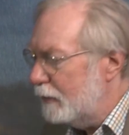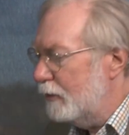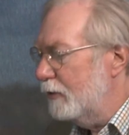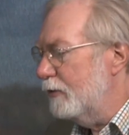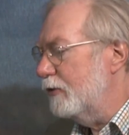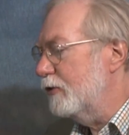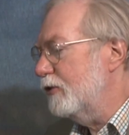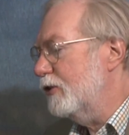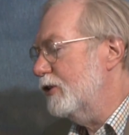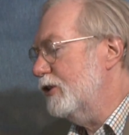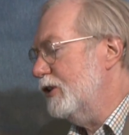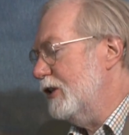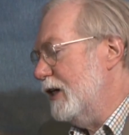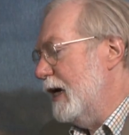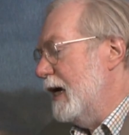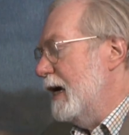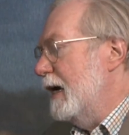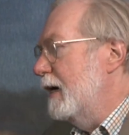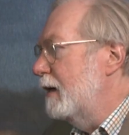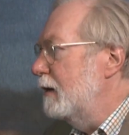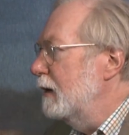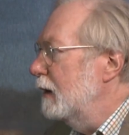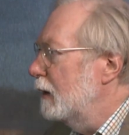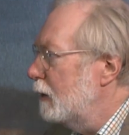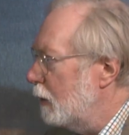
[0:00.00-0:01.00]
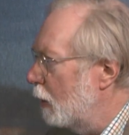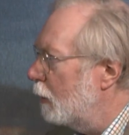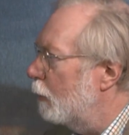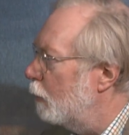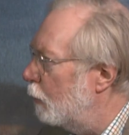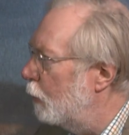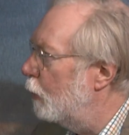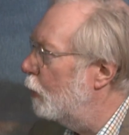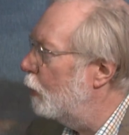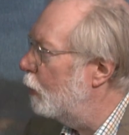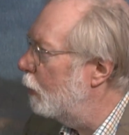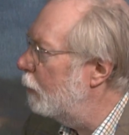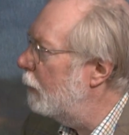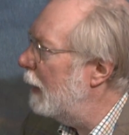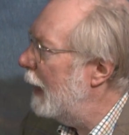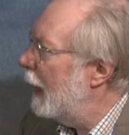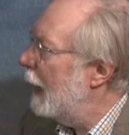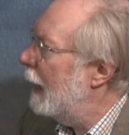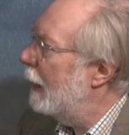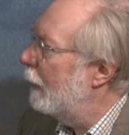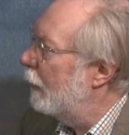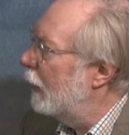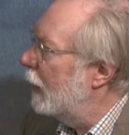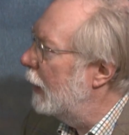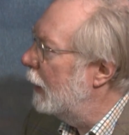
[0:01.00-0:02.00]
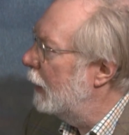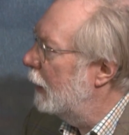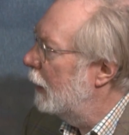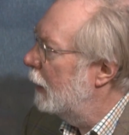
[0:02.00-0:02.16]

to share a lot more power